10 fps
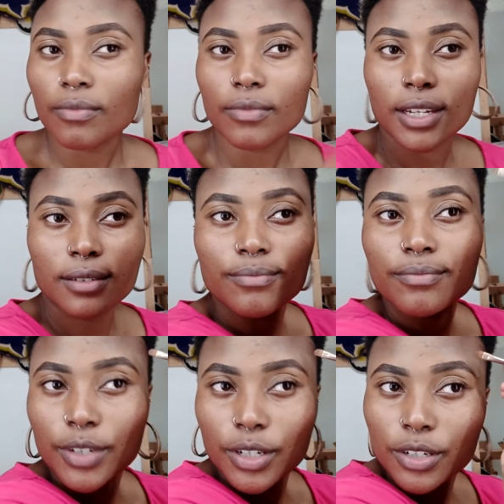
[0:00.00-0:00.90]
then
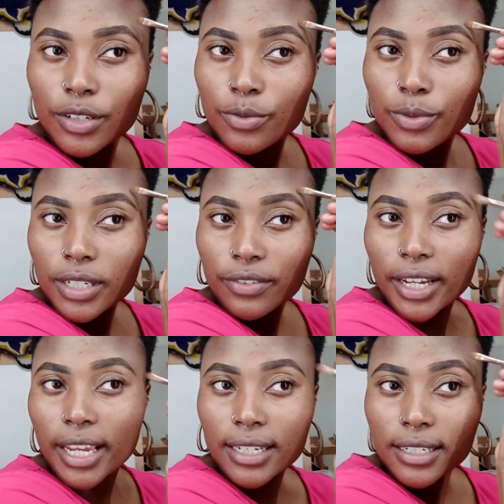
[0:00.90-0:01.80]
you will never
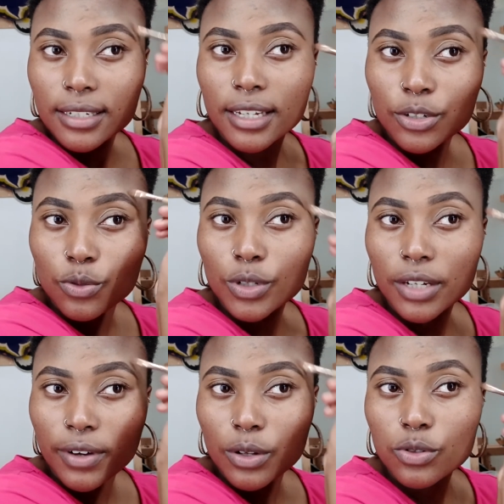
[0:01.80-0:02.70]
get it, and you will
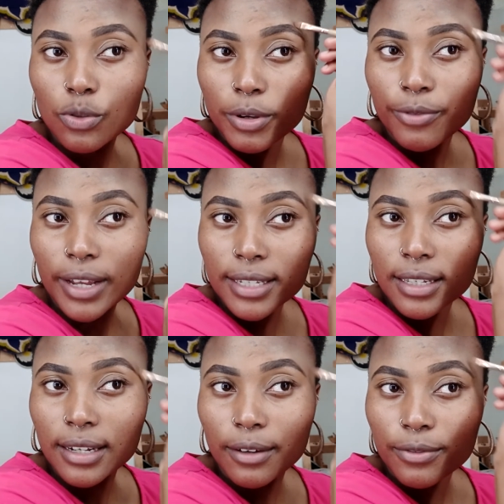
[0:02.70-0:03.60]
never also be fast
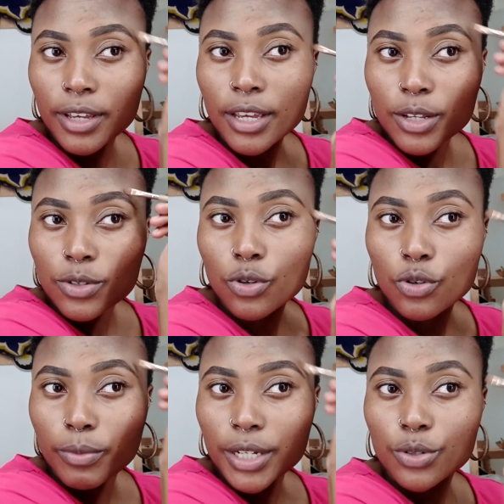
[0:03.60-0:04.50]
enough. So
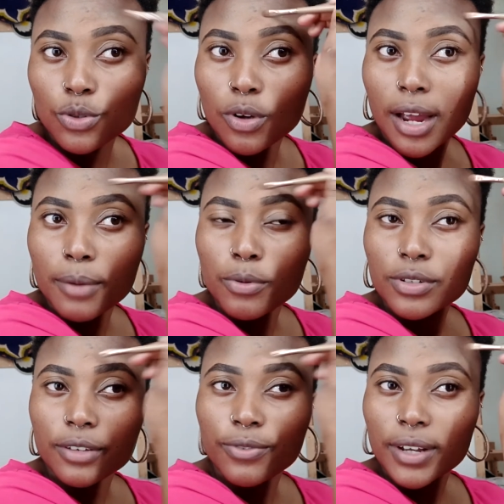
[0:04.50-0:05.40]
you might do your
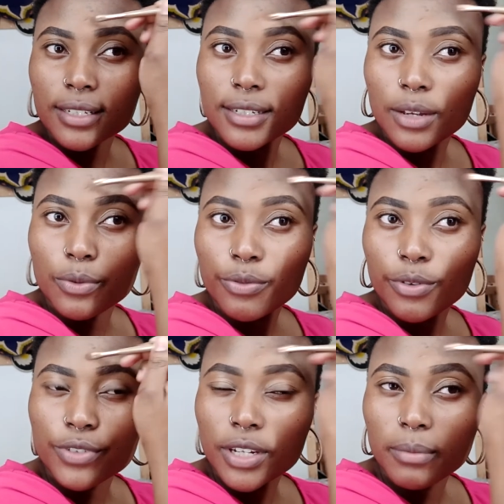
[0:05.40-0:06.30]
eyebrows the first day with
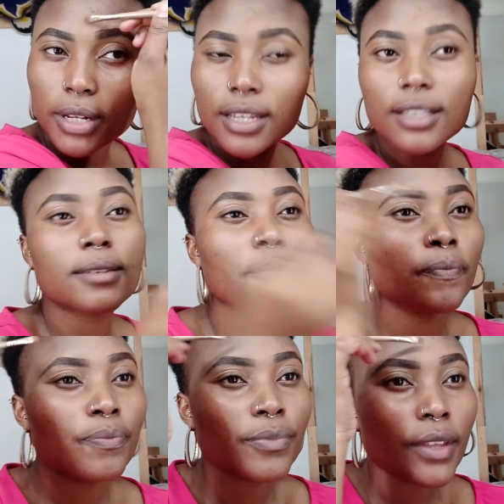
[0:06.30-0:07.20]
15 minutes,
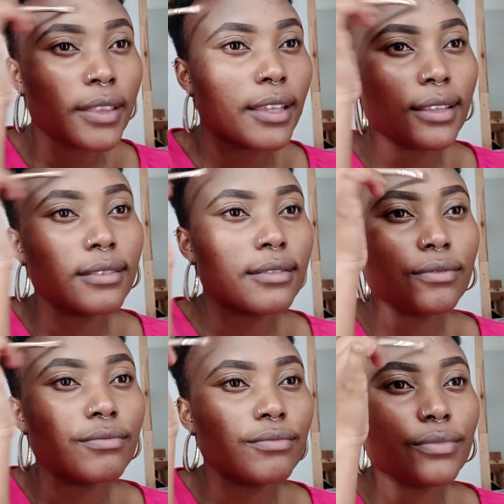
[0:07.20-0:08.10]

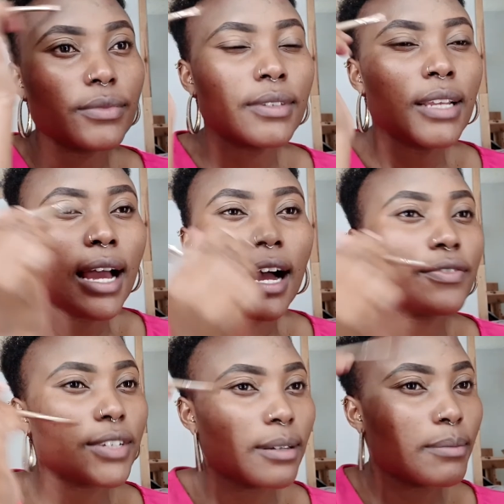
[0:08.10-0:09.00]
then
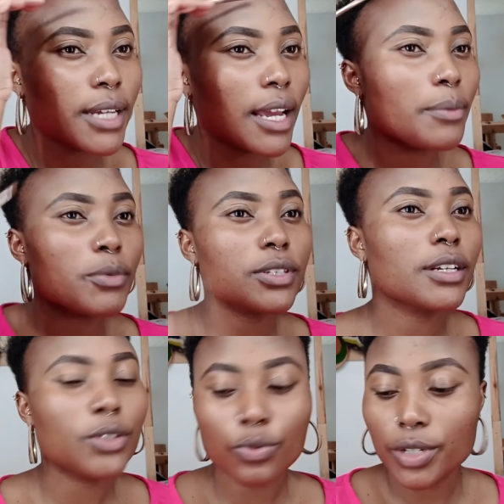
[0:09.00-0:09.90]
after some time you
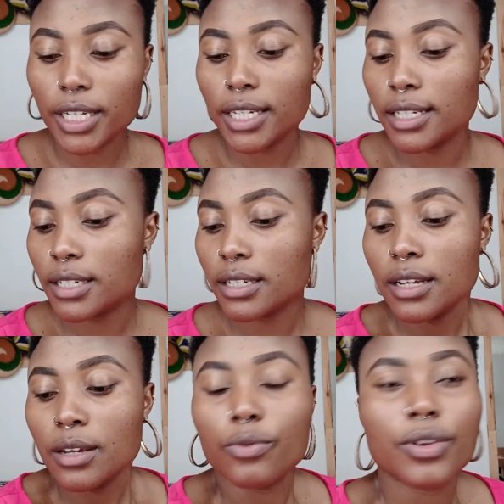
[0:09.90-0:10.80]
start doing it
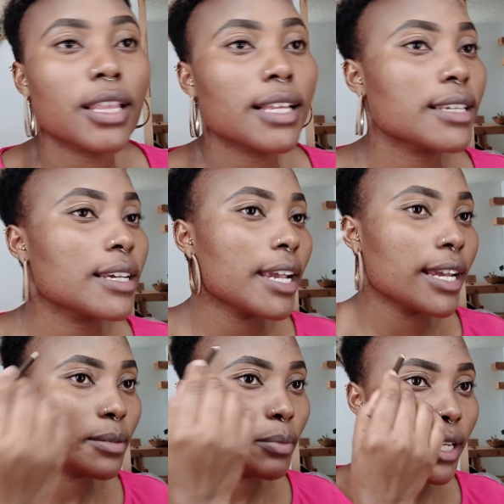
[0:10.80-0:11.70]
with, let's say,
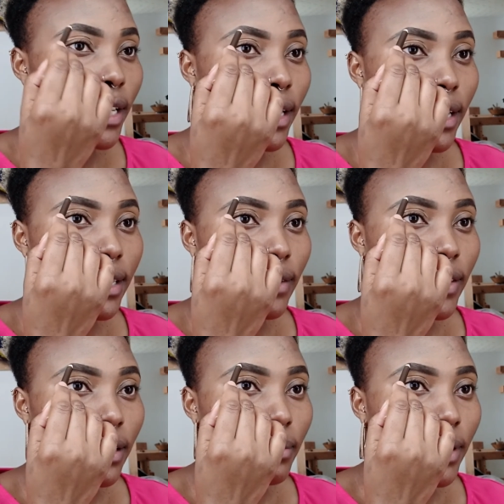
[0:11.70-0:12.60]
8 minutes. After
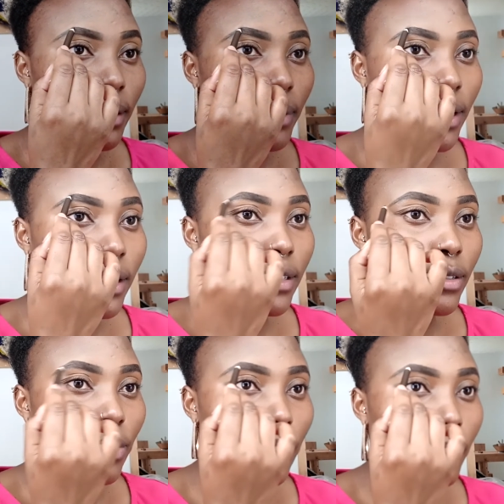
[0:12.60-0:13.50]
some time, at least
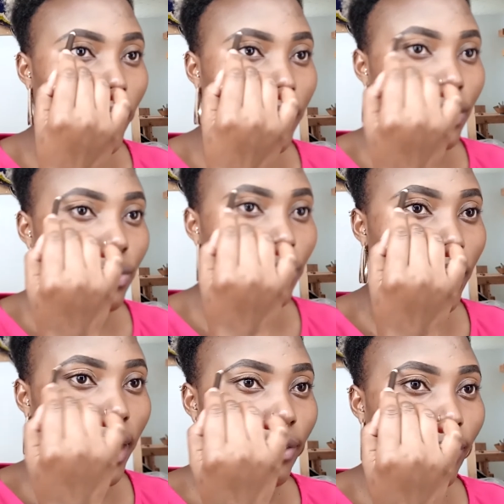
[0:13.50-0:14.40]
it goes back to
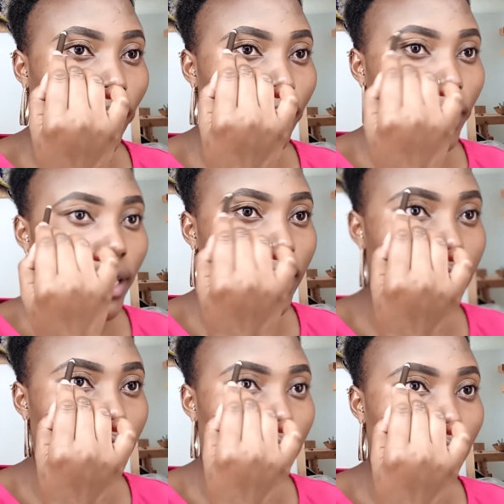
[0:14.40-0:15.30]
like 5
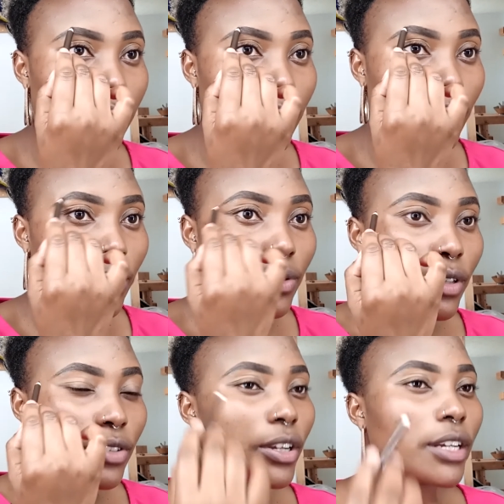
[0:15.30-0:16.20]
minutes, and that is what
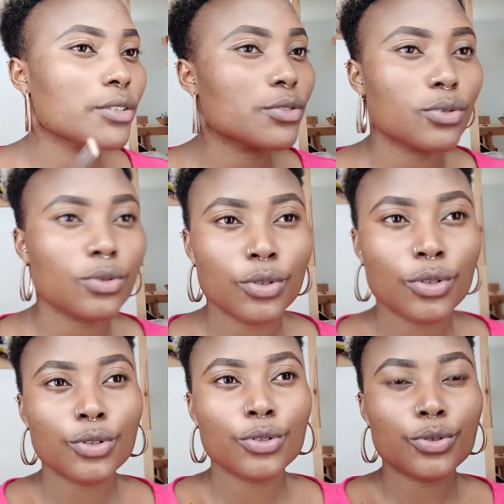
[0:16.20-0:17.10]
you're trying to
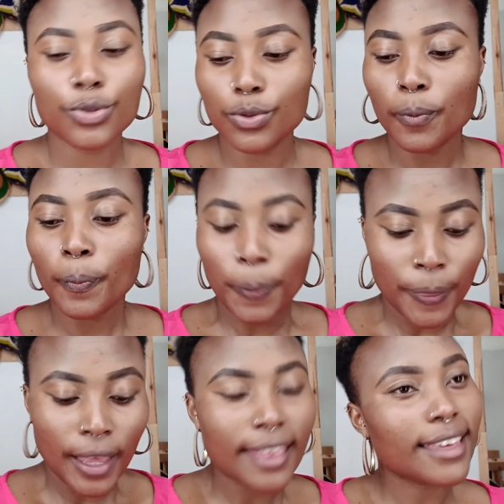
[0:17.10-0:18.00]
do.
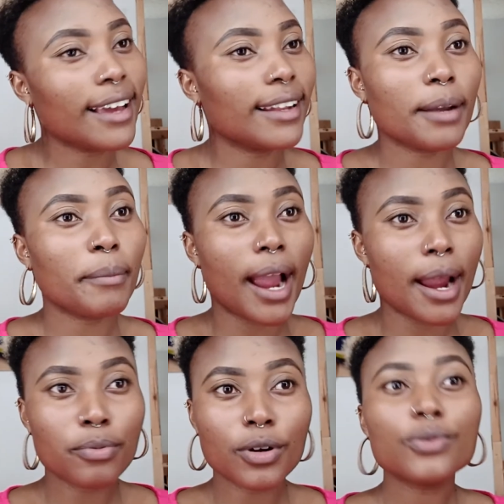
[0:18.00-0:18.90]
I think I like my
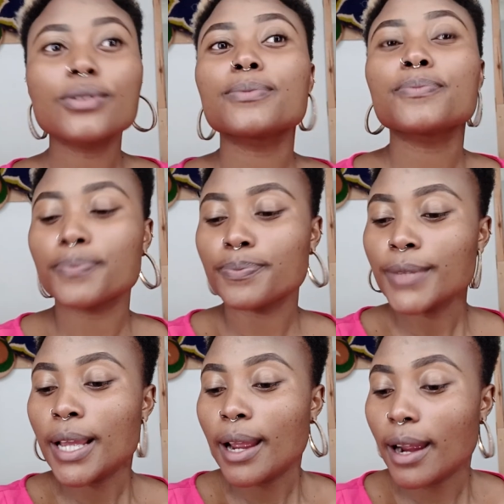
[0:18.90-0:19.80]
eyebrows.
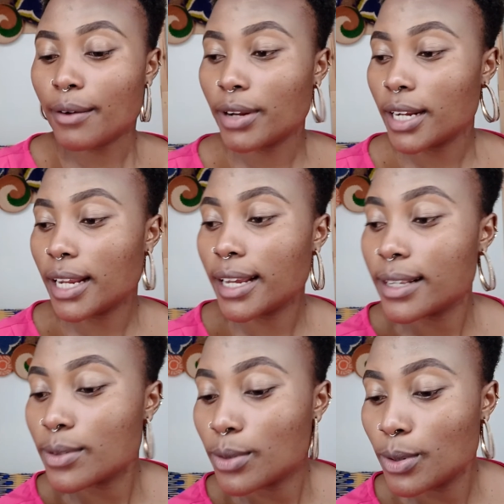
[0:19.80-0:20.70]
I really like.
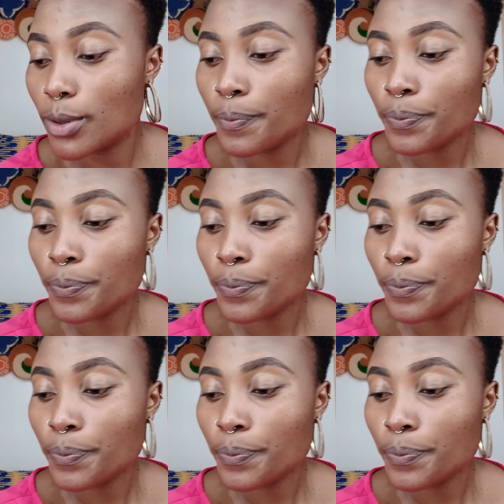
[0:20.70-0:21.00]
So